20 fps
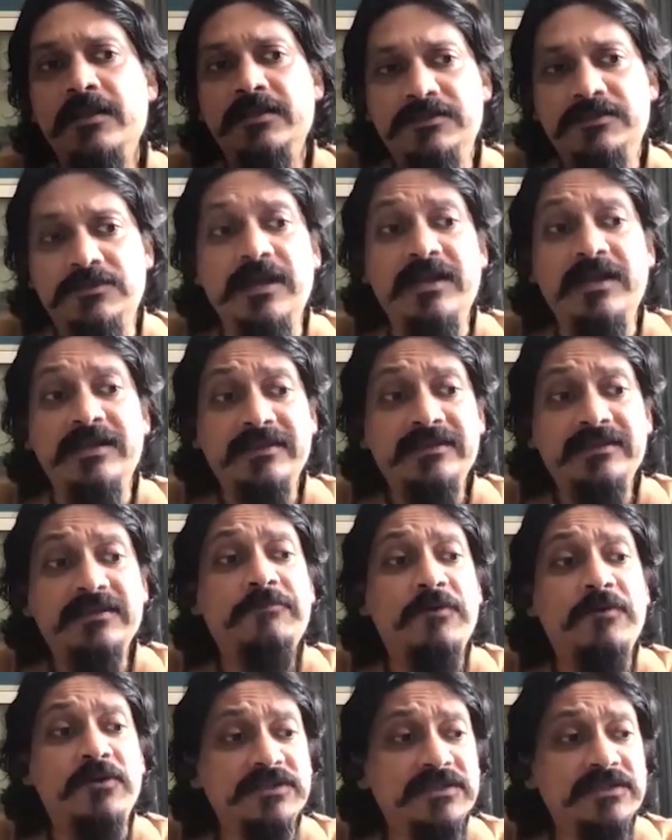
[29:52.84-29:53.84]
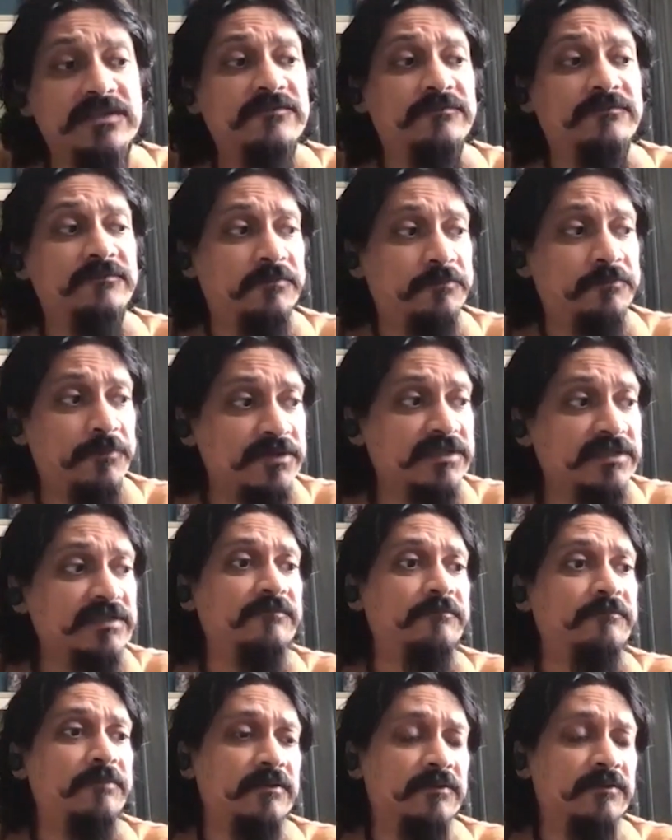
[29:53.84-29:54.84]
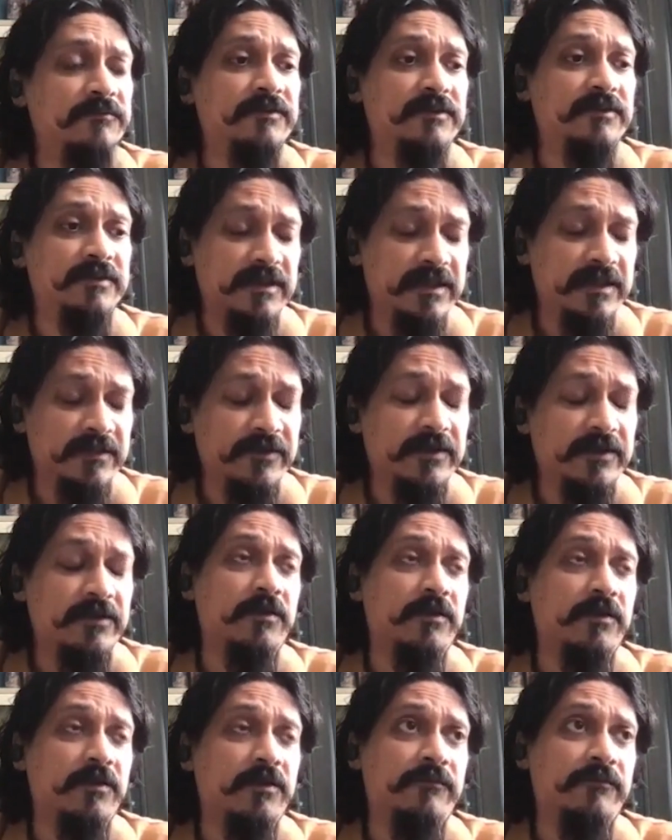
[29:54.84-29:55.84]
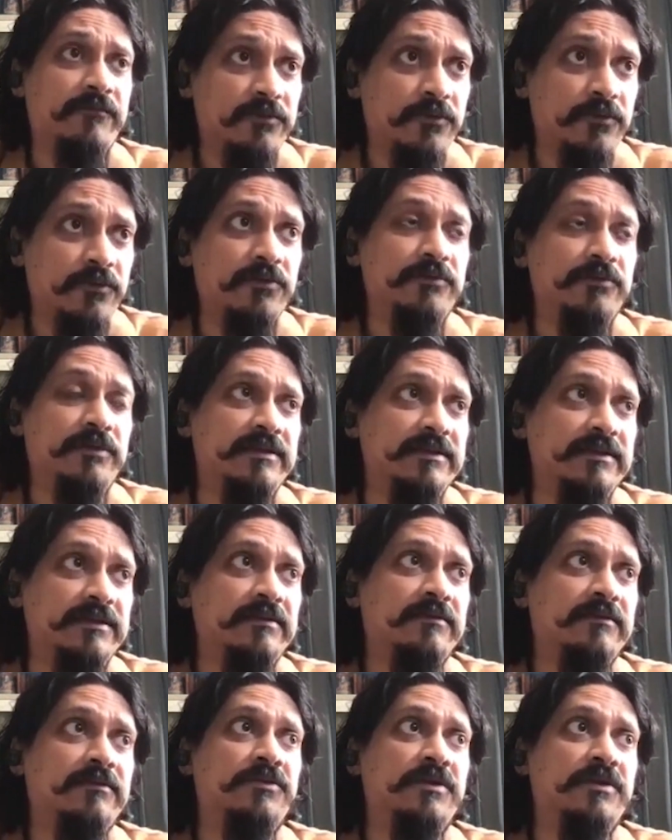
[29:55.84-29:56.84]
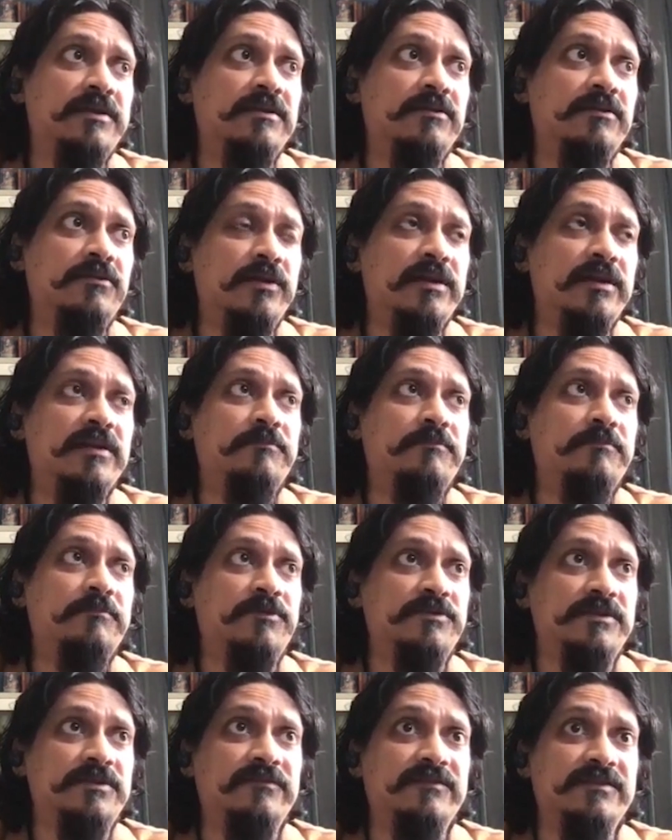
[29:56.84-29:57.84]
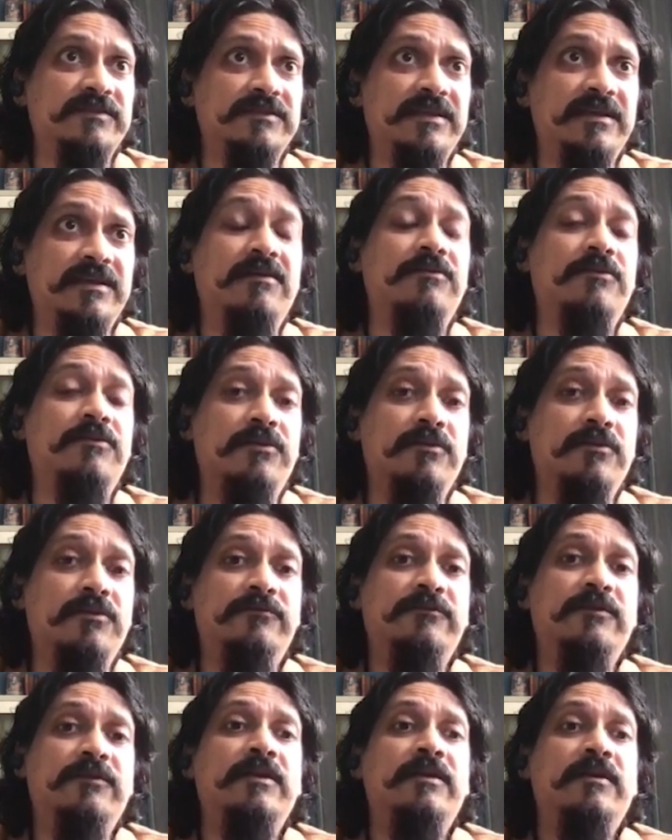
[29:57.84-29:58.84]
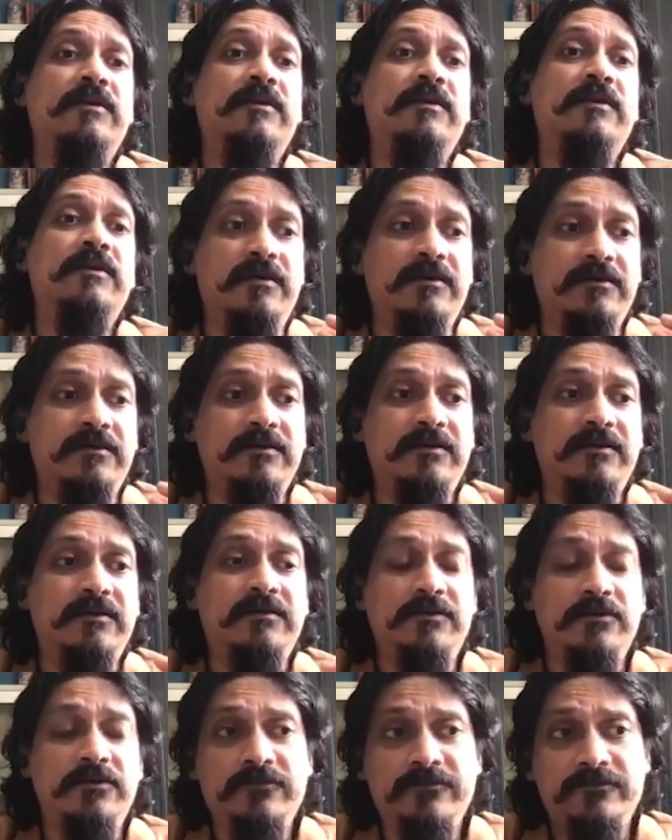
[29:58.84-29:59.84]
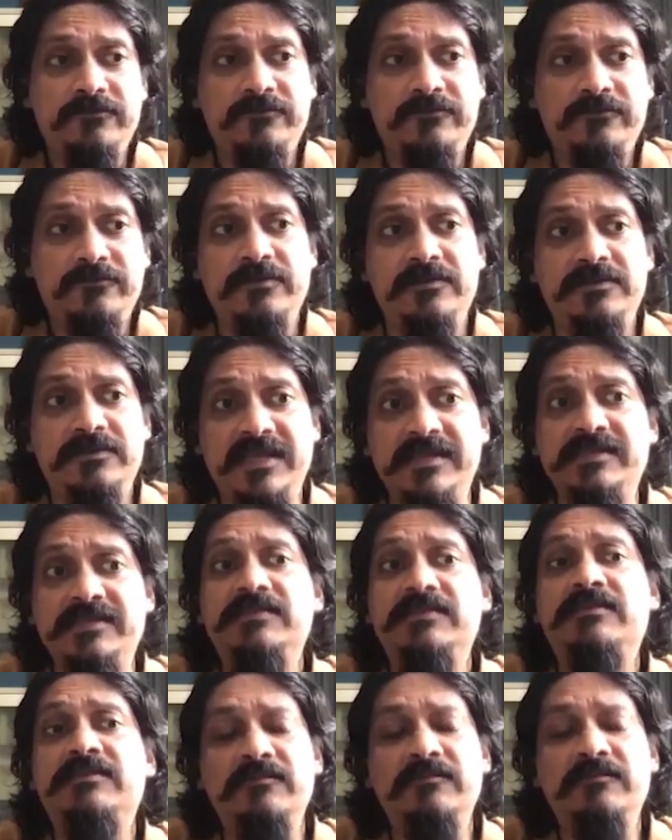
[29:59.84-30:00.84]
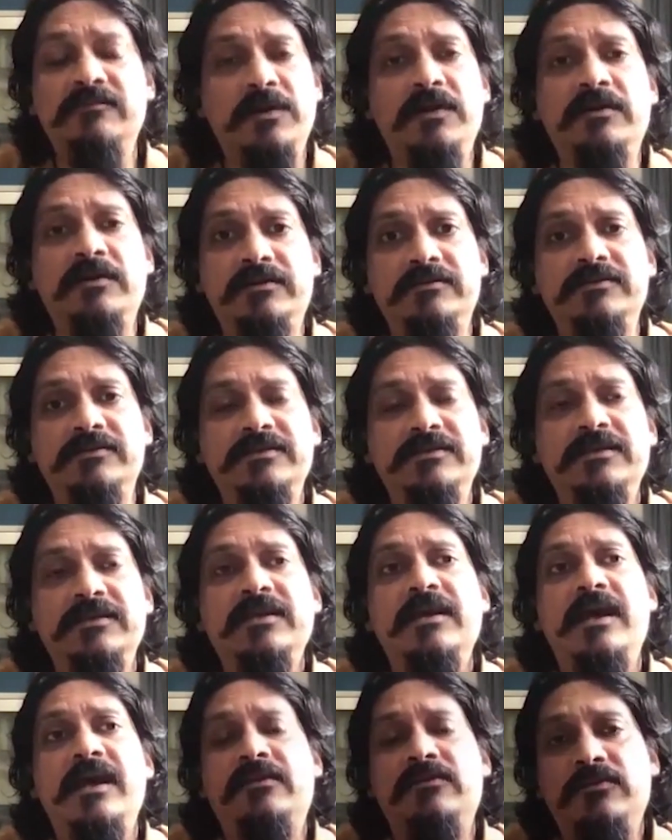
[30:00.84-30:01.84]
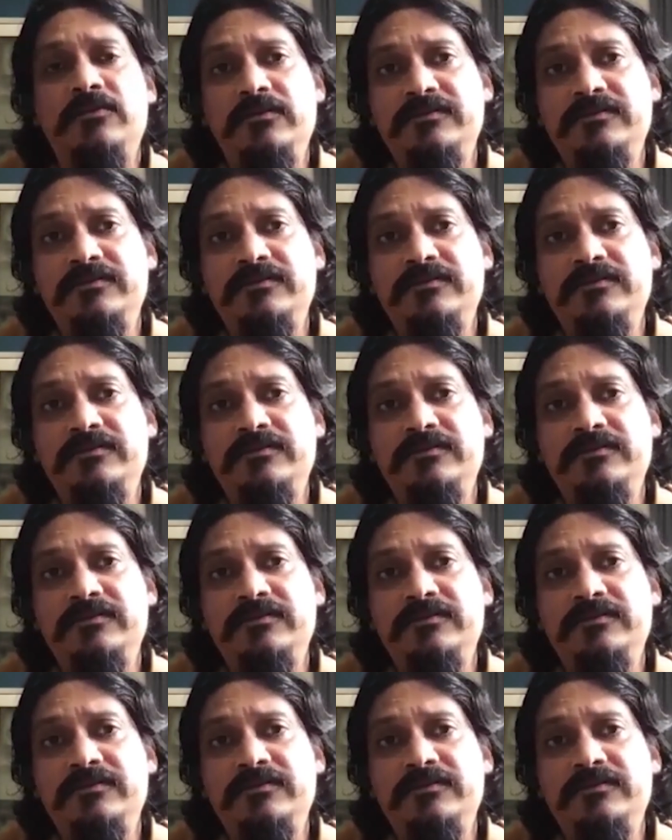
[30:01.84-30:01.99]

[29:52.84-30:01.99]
so i think the positive the positive part of it if at, if at all you can you can look at a positive is that a lot of uh, a lot of uh, sensitive marketers and a lot of